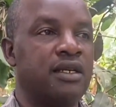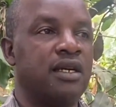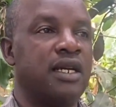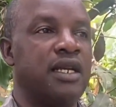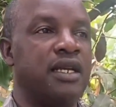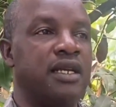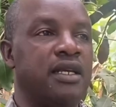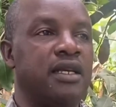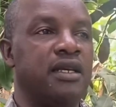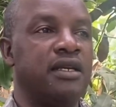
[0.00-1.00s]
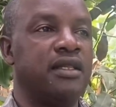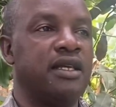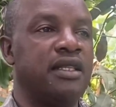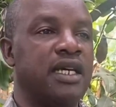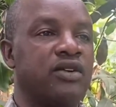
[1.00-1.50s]
and uh,
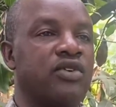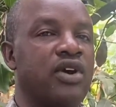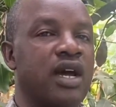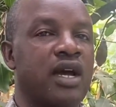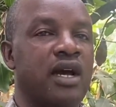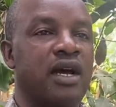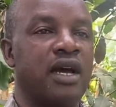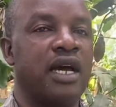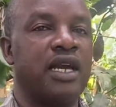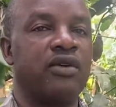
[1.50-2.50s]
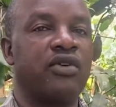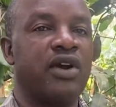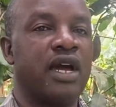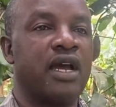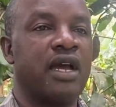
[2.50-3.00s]
that cracker can
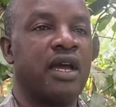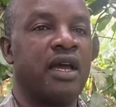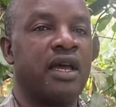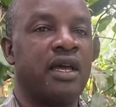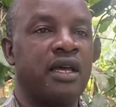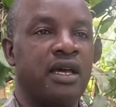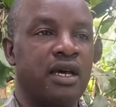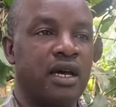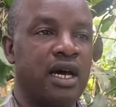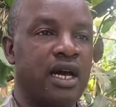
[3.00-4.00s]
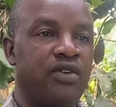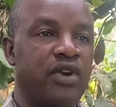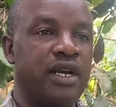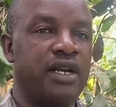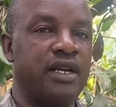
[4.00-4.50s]
crack a
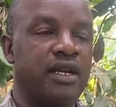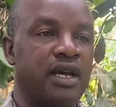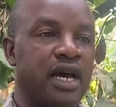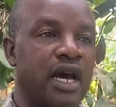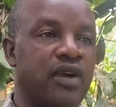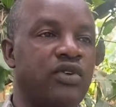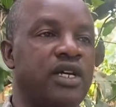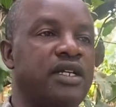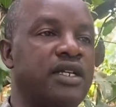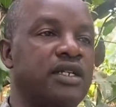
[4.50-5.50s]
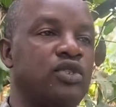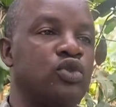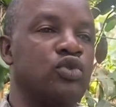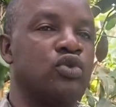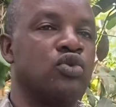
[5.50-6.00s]
hundred a hundred
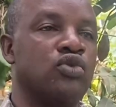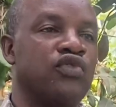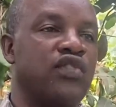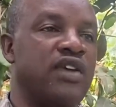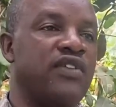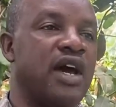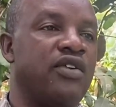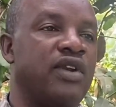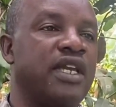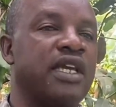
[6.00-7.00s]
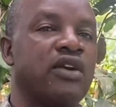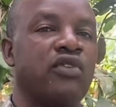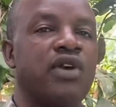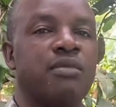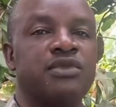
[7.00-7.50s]
to 500
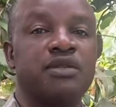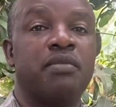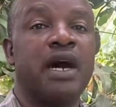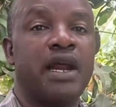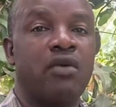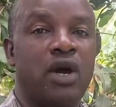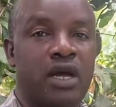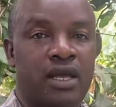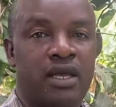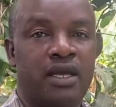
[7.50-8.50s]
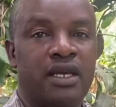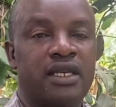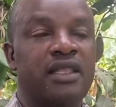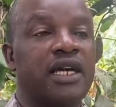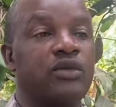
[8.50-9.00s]
kilograms per hour
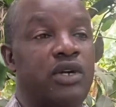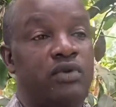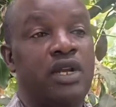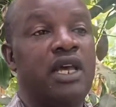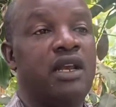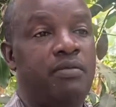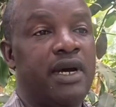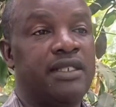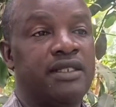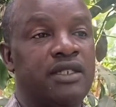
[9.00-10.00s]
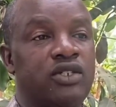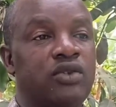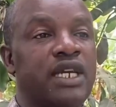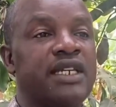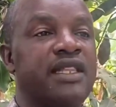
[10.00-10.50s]
that one will help us to
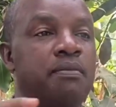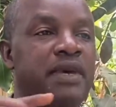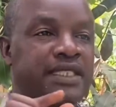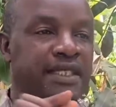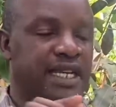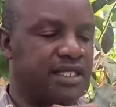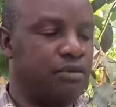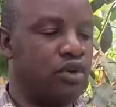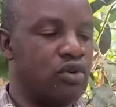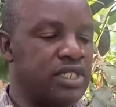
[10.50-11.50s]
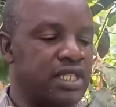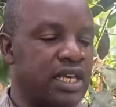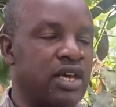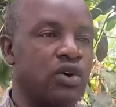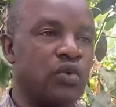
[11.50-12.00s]
get the best nuts because
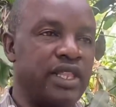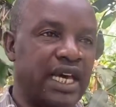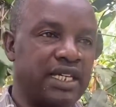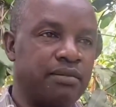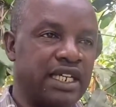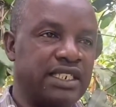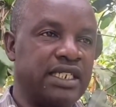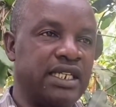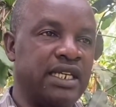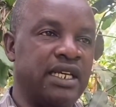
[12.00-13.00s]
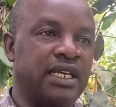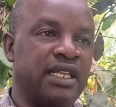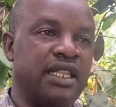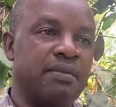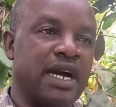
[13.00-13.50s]
with that machine
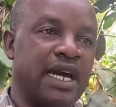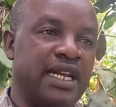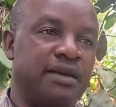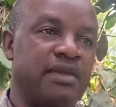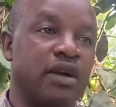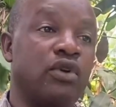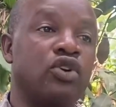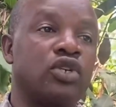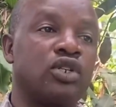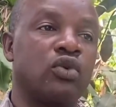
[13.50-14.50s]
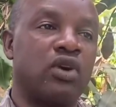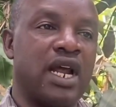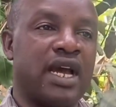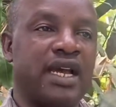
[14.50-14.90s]
the macadamia will not crack